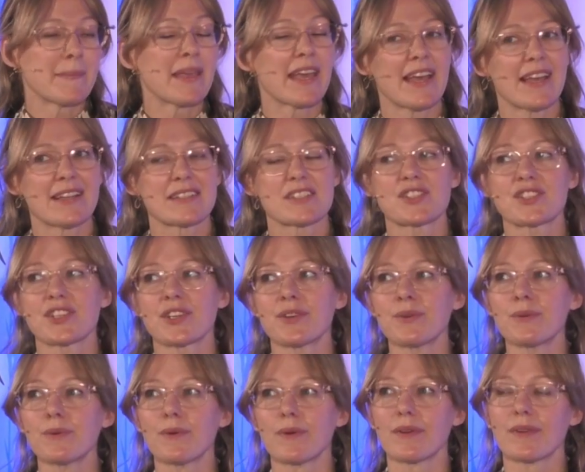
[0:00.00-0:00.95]
Yeah,
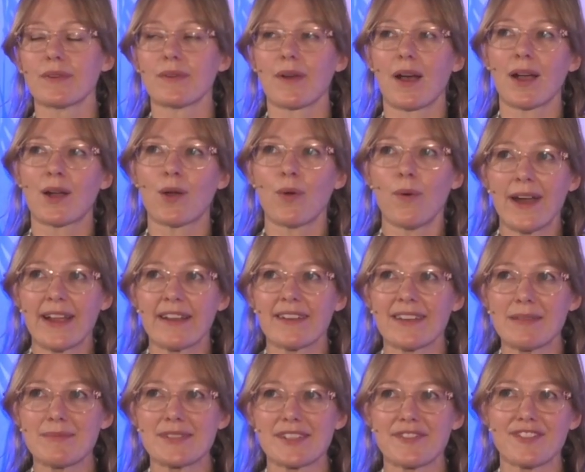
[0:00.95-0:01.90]
so acquired
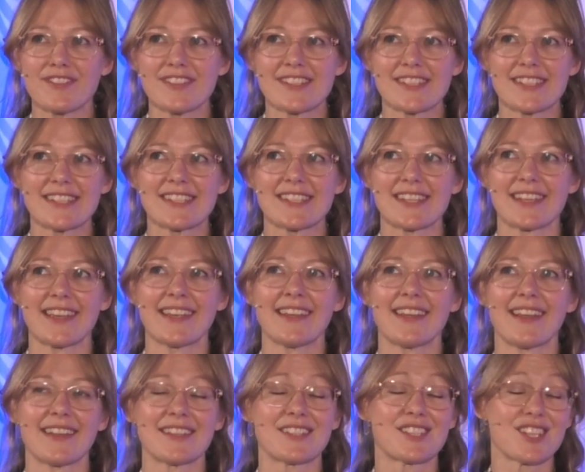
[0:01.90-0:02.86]
limb differences in
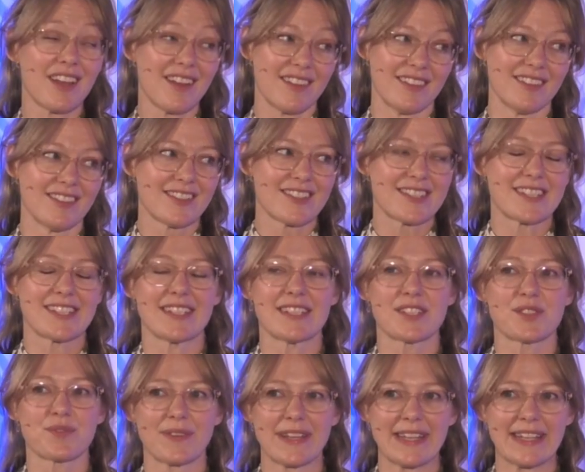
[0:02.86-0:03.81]
adults
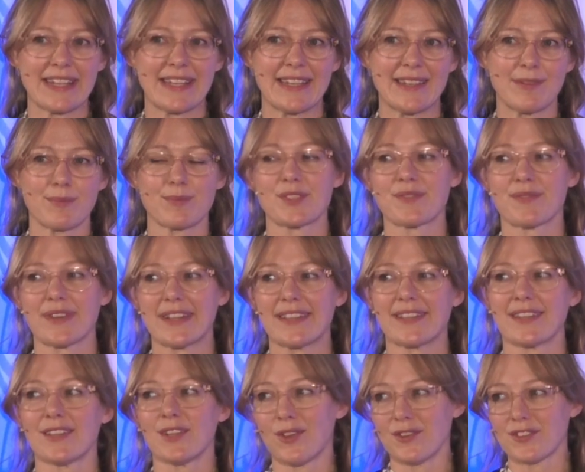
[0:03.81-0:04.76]
was really
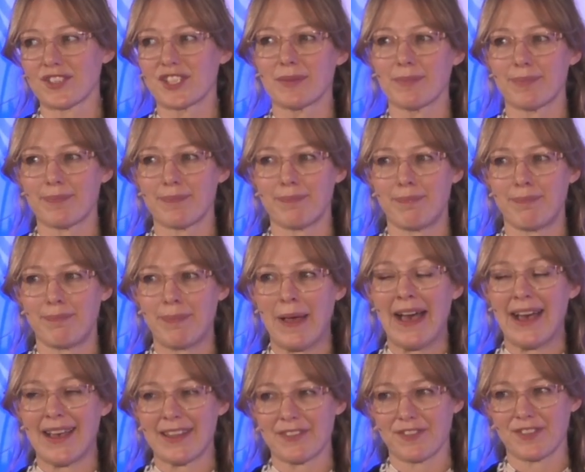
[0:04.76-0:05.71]
the launching
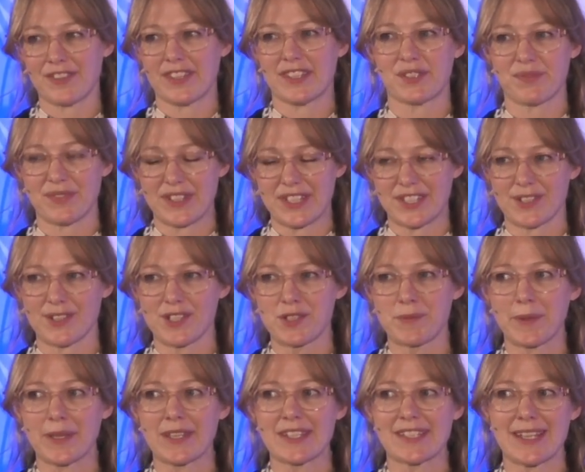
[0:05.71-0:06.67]
pad for this research,
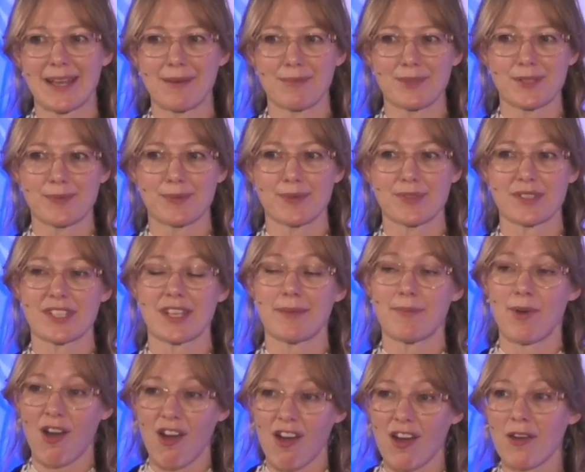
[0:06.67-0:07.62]
because that was what
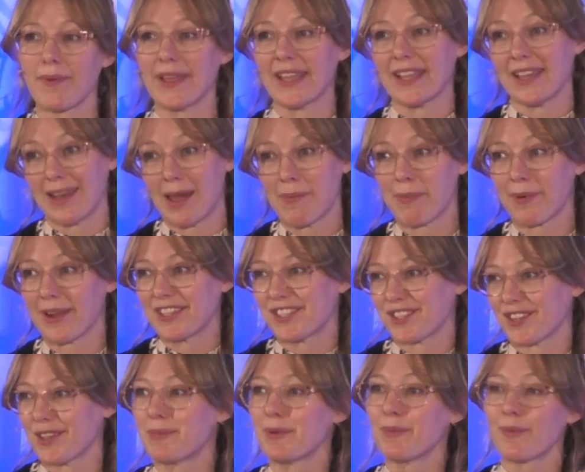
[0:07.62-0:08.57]
Tamar, my
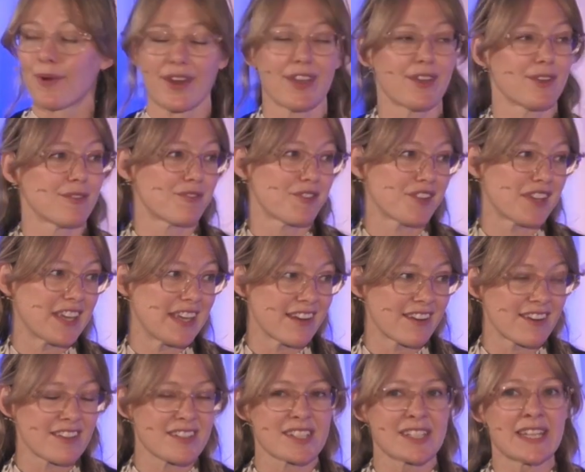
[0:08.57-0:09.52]
collaborator, had been working on for
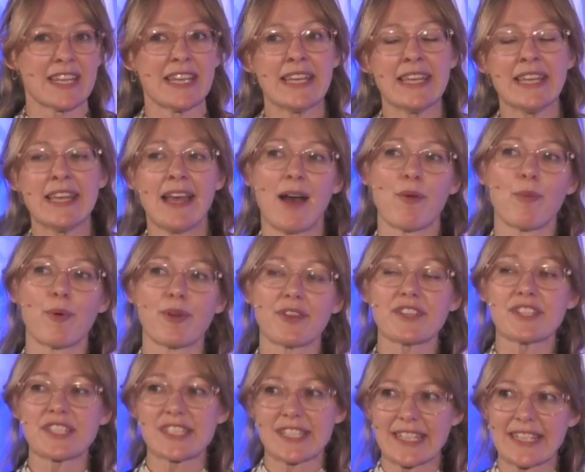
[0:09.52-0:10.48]
years. And what
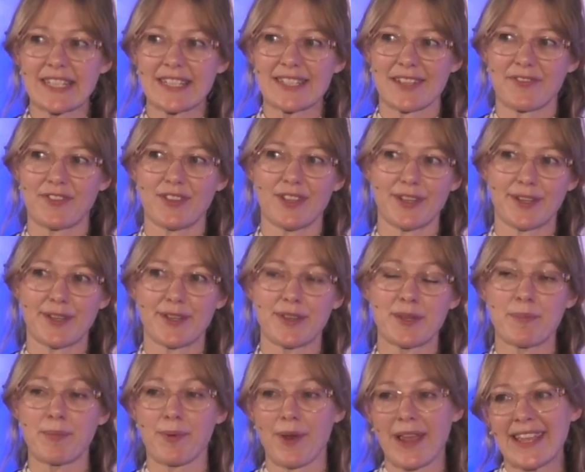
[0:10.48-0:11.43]
you see is, if you look at
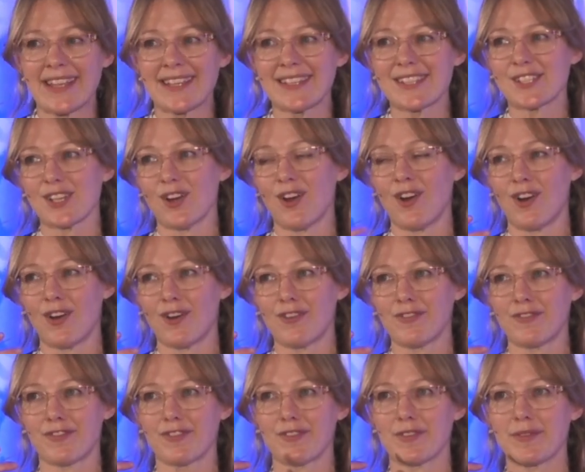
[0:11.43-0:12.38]
the brains
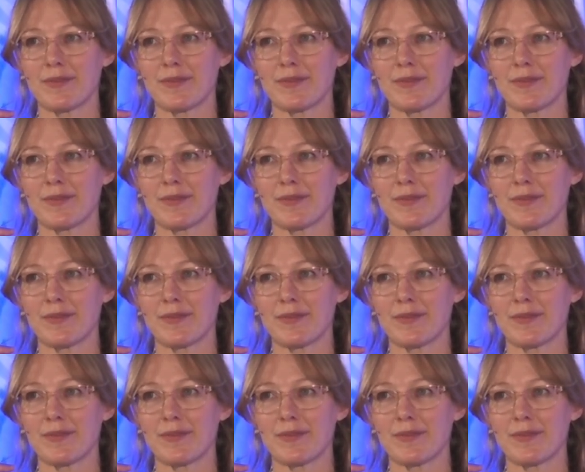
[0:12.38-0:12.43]
of